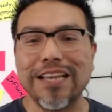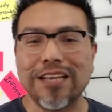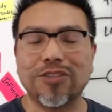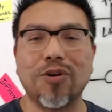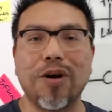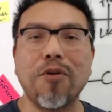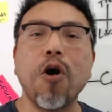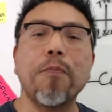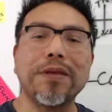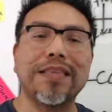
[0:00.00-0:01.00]
So I'm
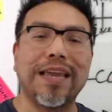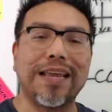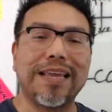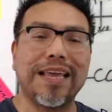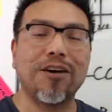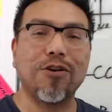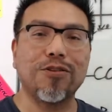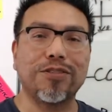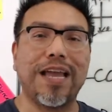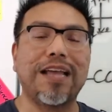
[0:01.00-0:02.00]
hoping that I get all
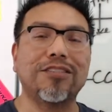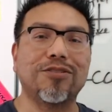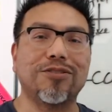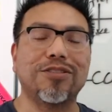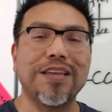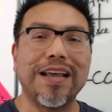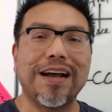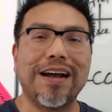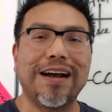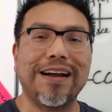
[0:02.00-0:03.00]
those answers
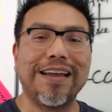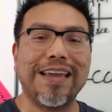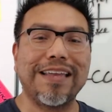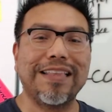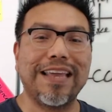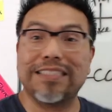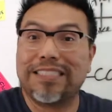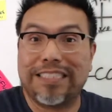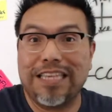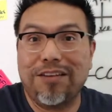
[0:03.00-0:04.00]
uh, and and
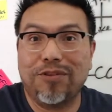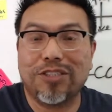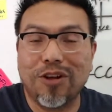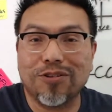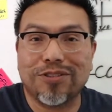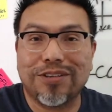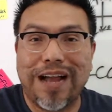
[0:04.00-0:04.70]
see the results.